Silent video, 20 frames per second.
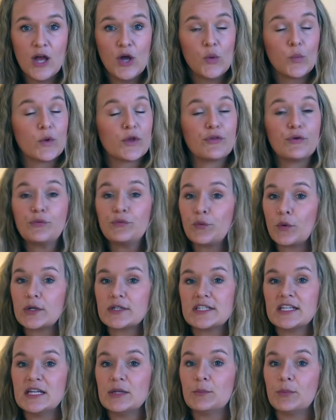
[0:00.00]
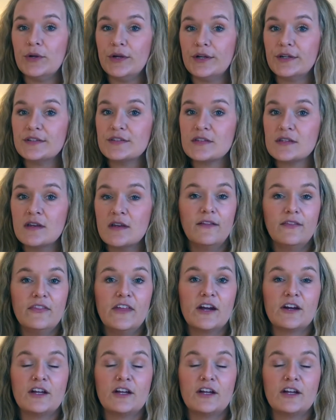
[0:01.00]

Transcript: With 14 books, there